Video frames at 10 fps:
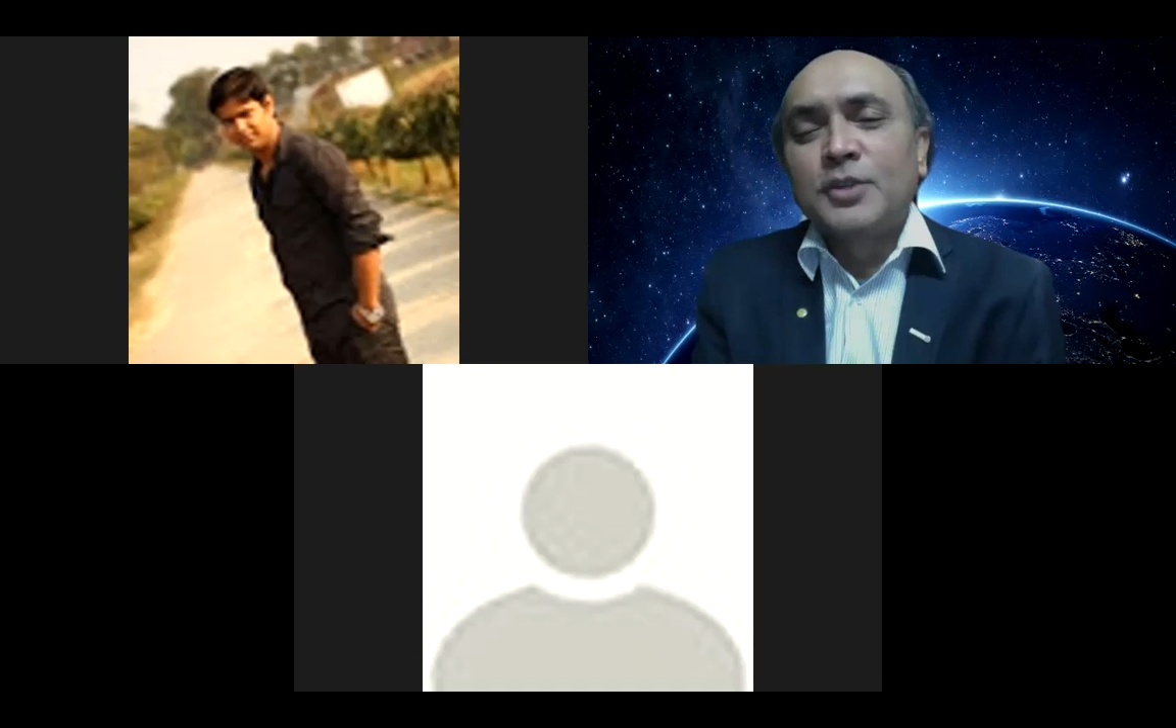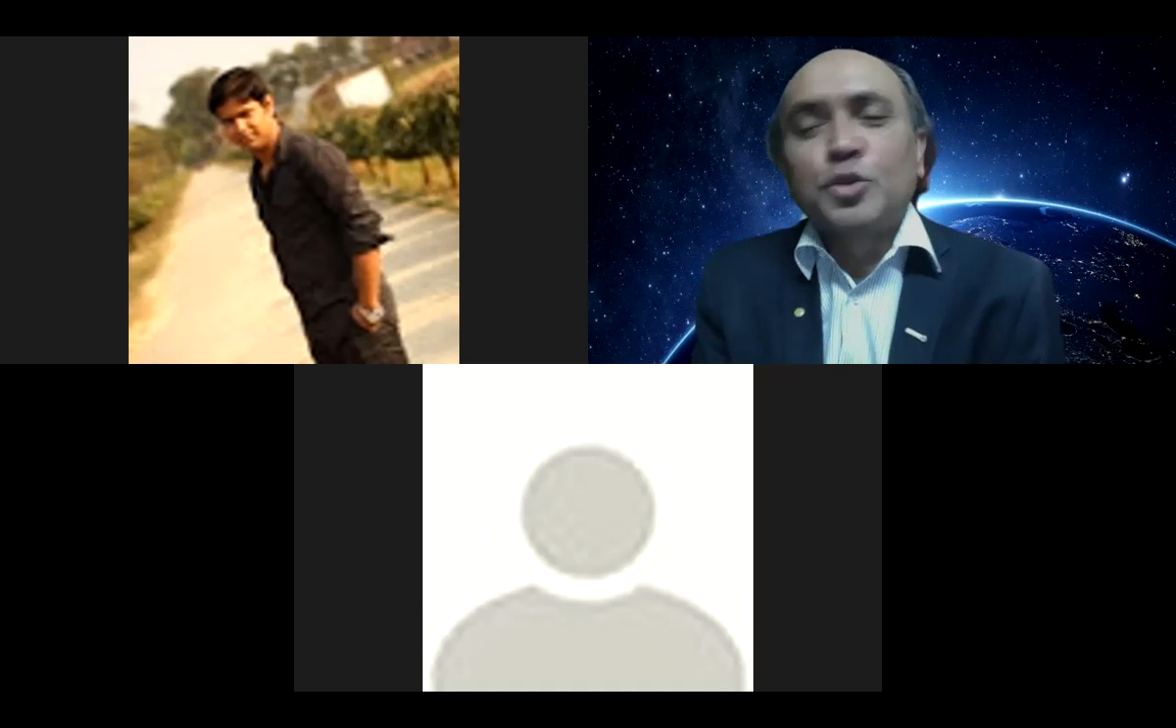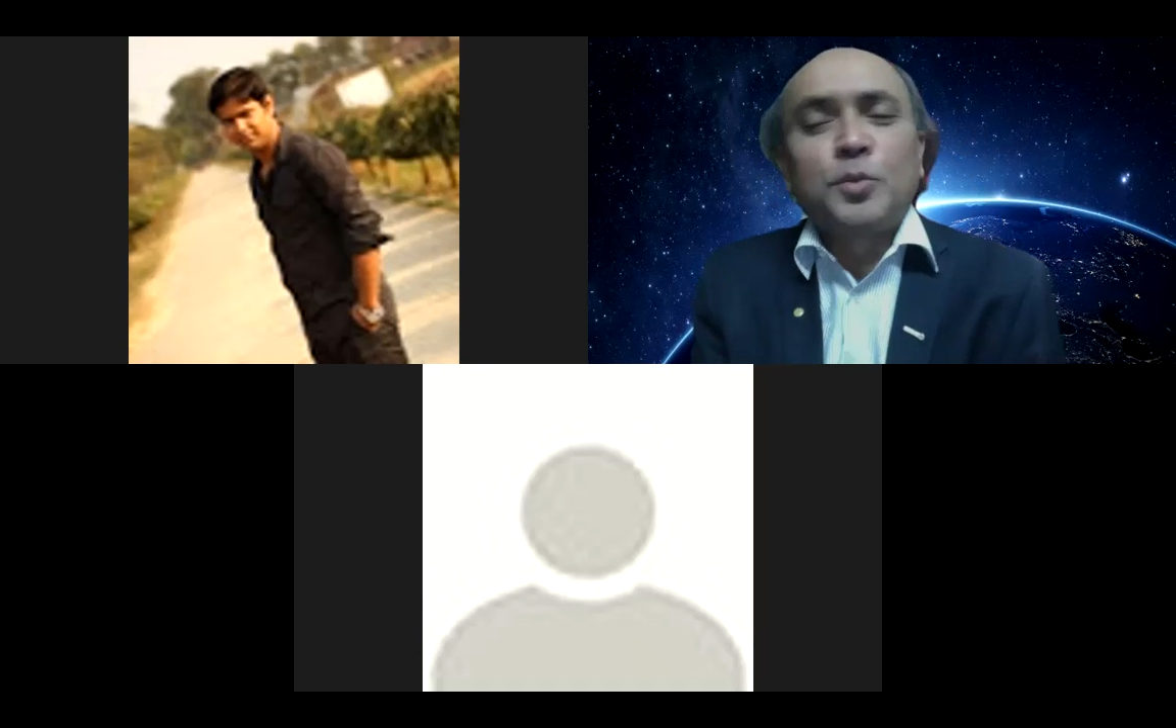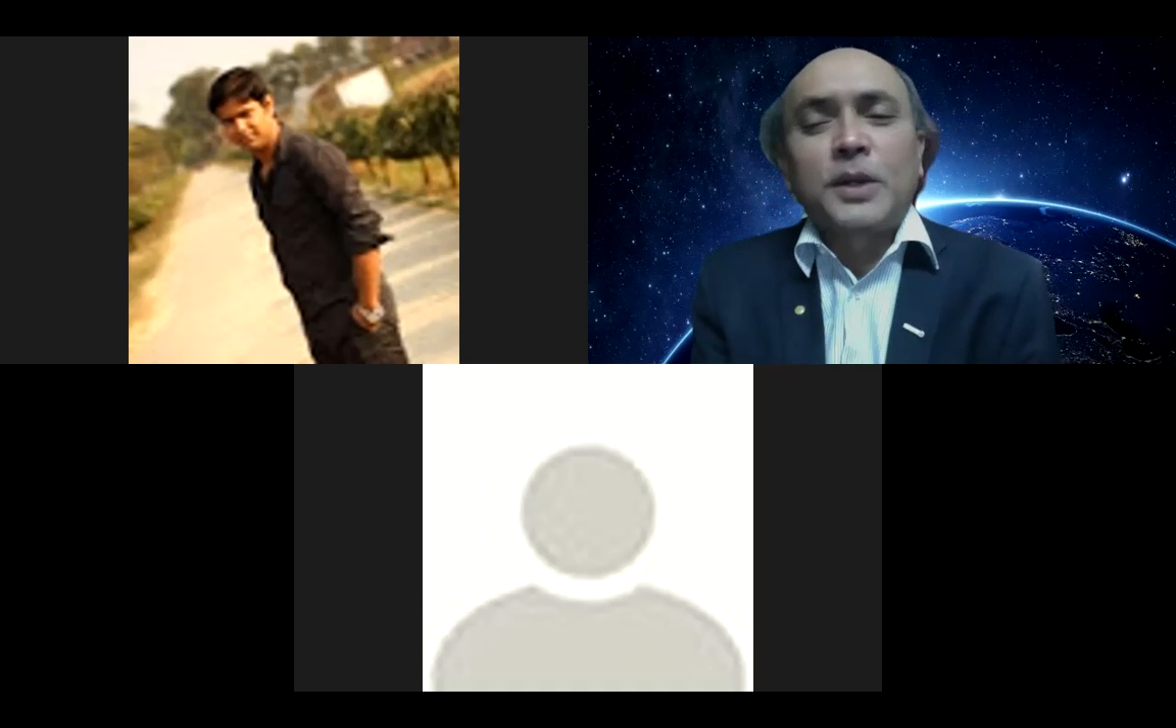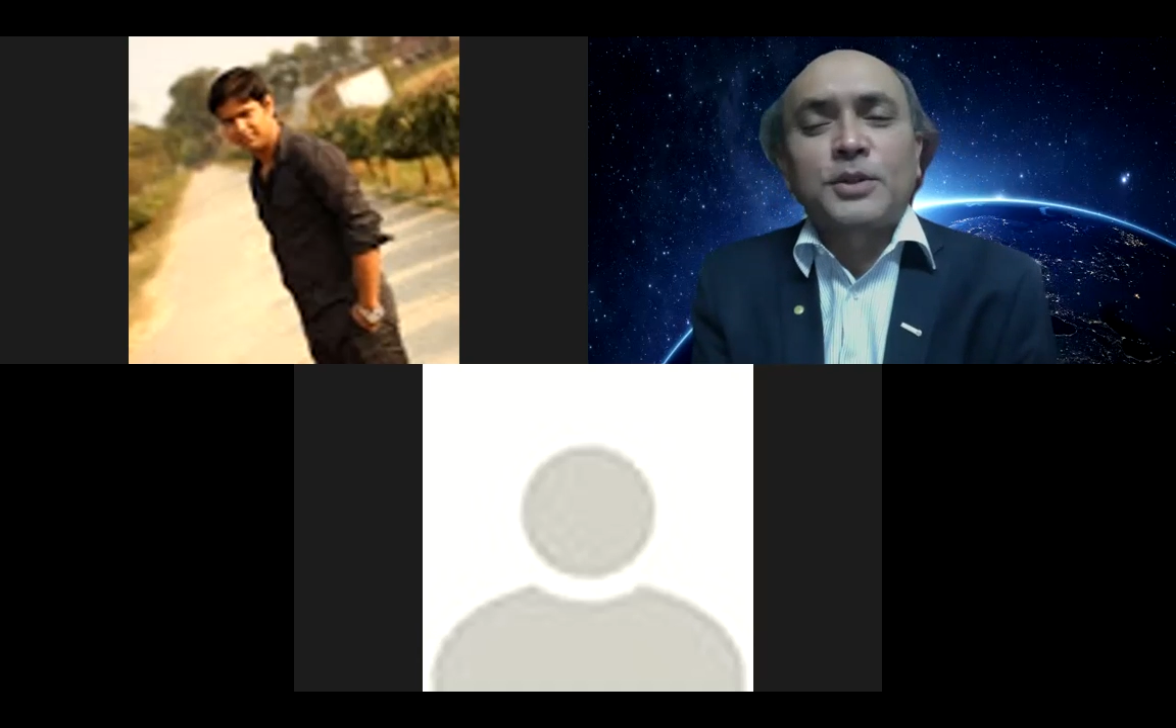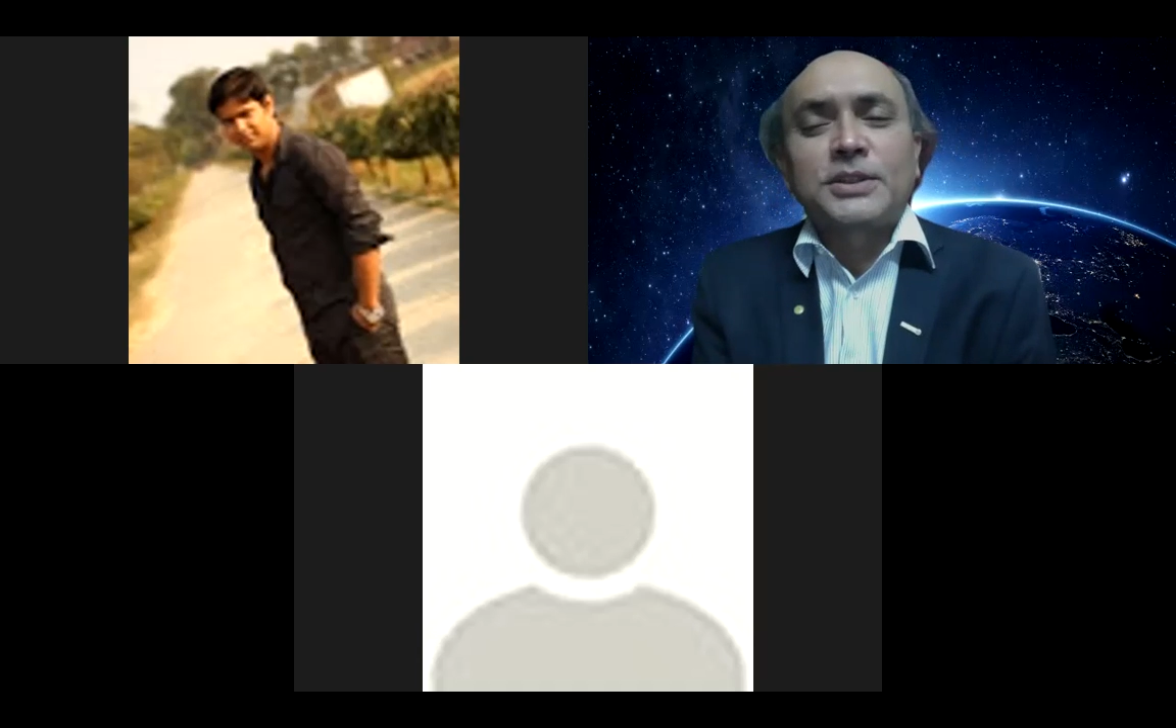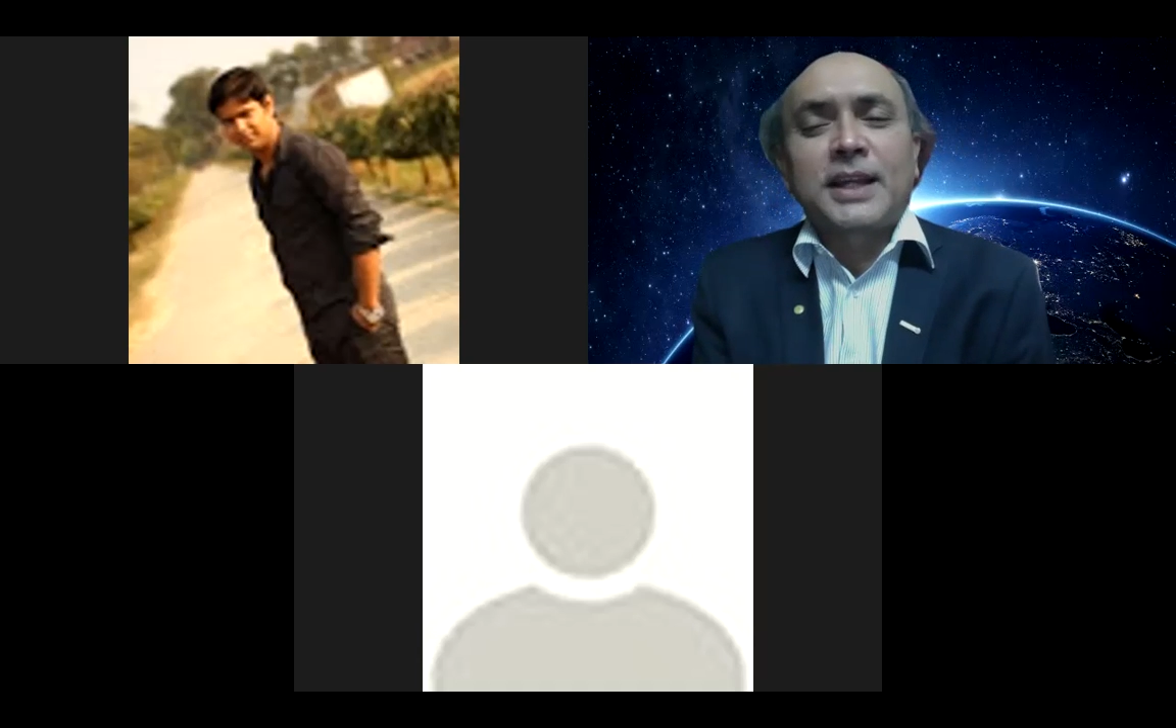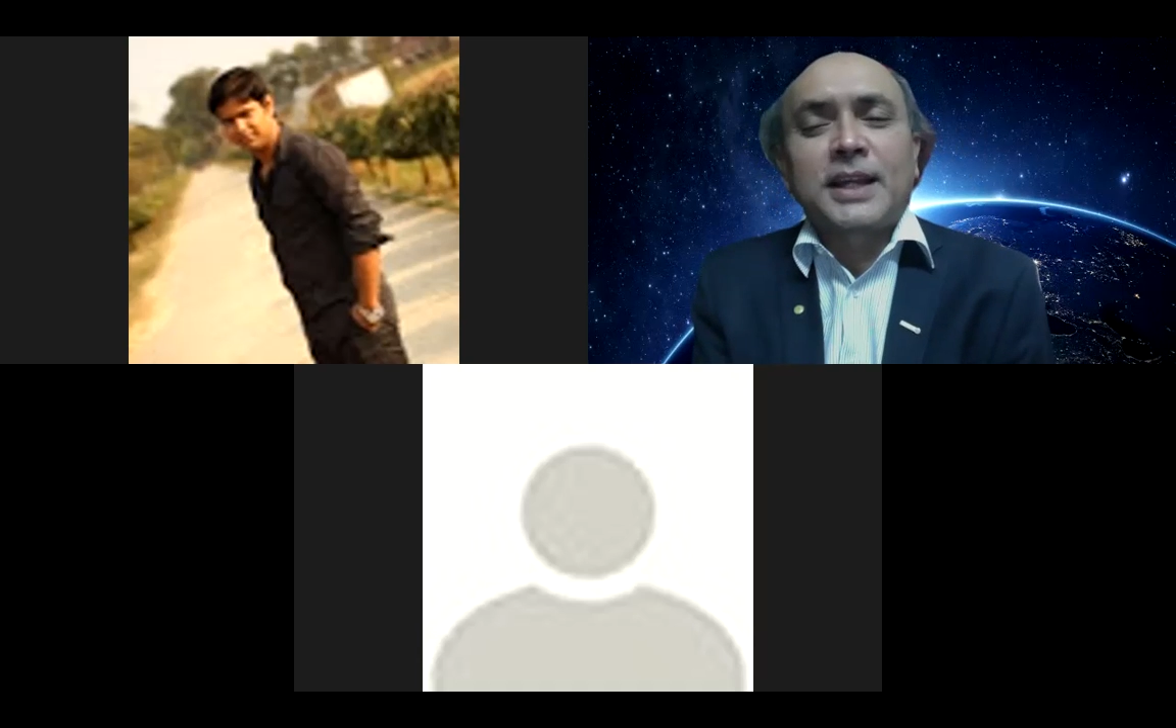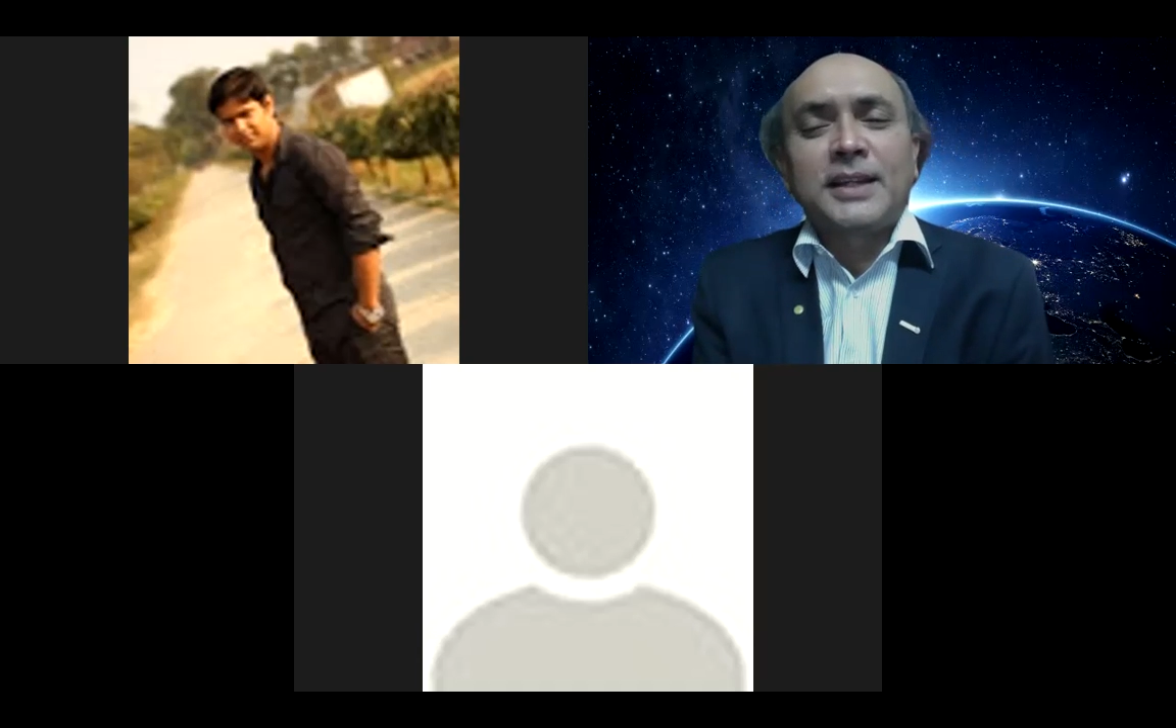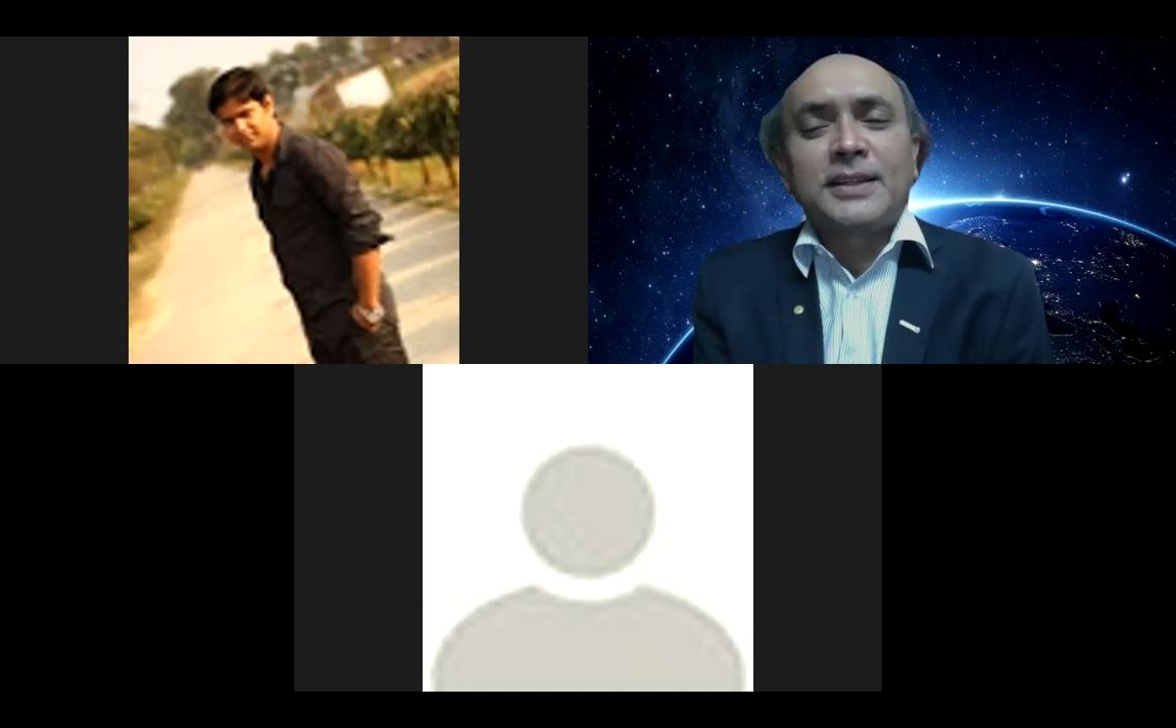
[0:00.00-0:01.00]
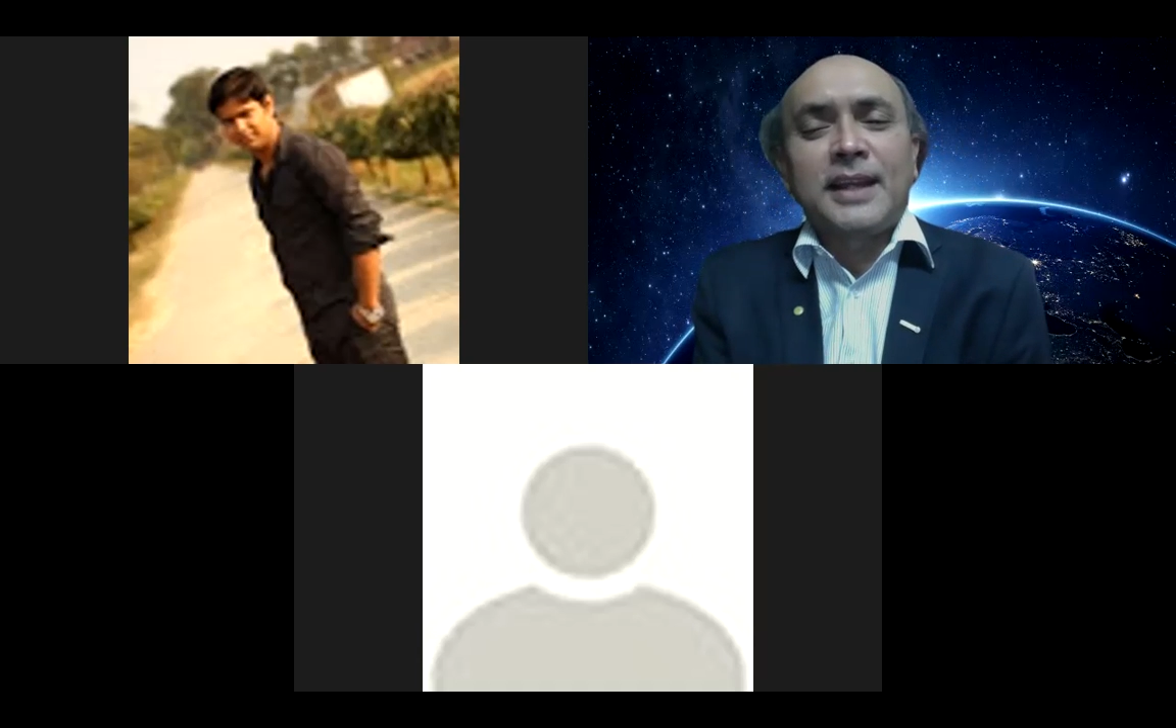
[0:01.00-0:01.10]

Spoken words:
superoxide.